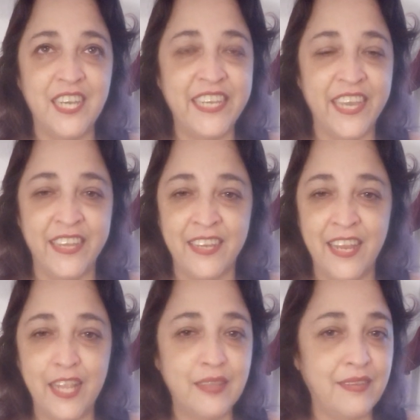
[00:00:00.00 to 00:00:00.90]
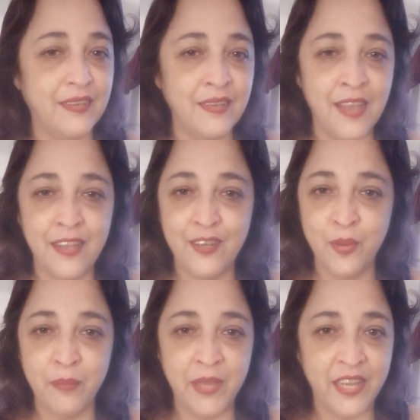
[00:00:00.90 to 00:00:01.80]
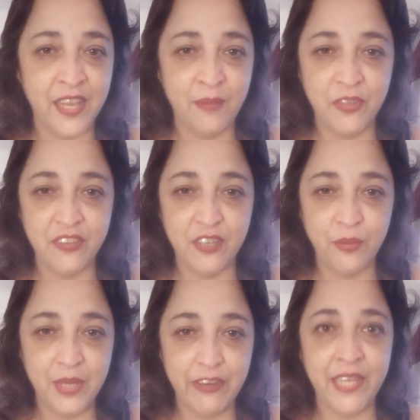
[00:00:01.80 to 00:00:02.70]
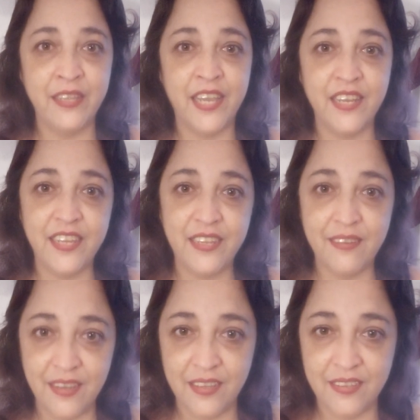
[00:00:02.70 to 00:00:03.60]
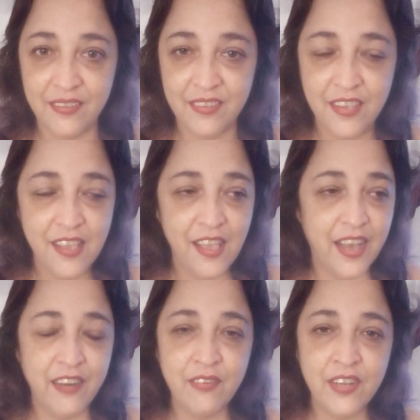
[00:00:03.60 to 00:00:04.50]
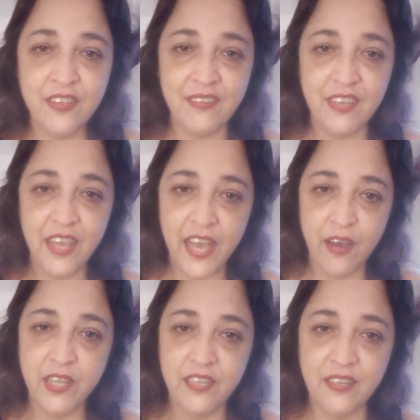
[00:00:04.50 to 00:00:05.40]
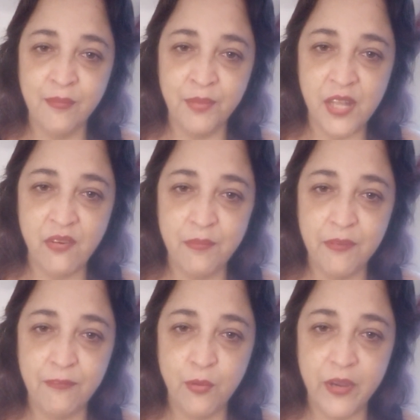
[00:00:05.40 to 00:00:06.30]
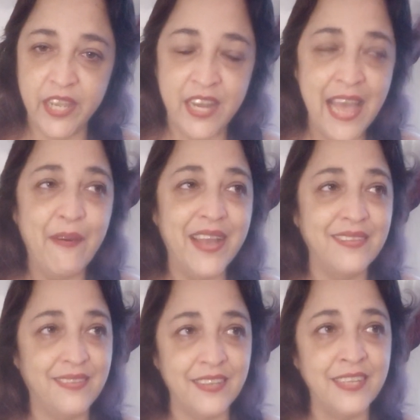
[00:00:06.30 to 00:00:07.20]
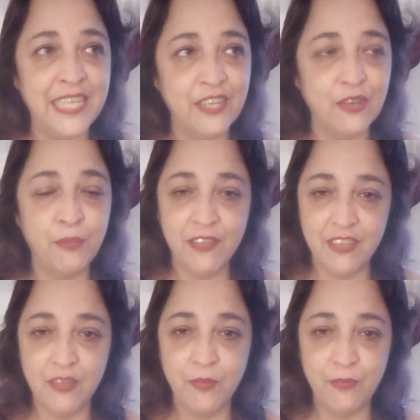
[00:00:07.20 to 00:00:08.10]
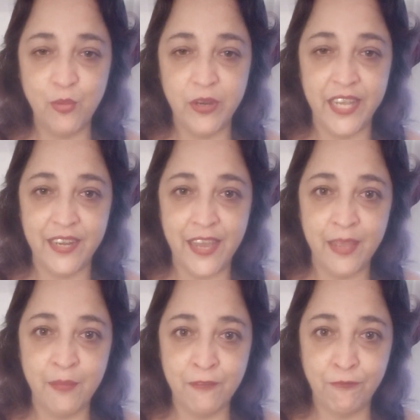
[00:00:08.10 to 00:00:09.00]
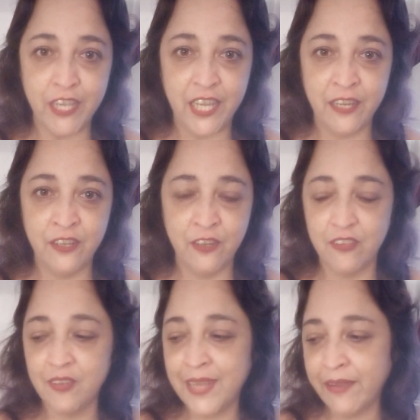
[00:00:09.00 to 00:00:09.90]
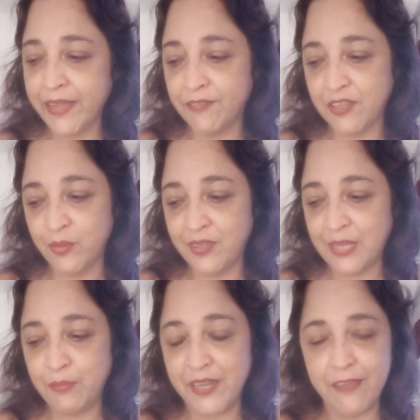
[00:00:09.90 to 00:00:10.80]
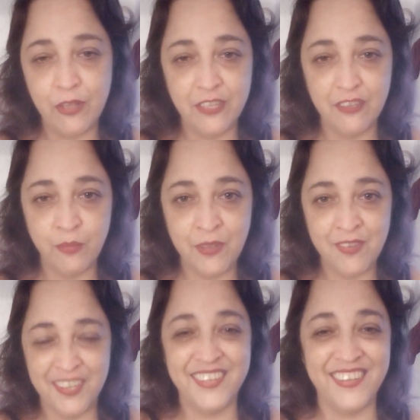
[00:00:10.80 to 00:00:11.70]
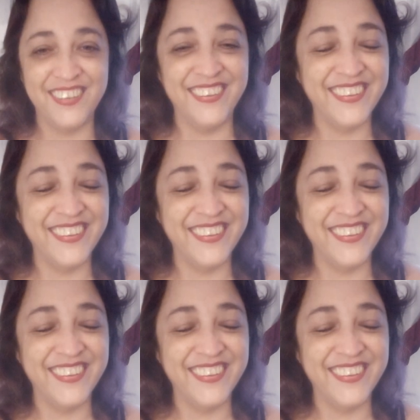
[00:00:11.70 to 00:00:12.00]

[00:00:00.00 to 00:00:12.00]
Again, did not know the man had a music career, and yet he does. I don't see how he didn't blow up beforehand, how I didn't hear about this beforehand. I'm a freaking nerd, so now I have to go and deep dive all his music.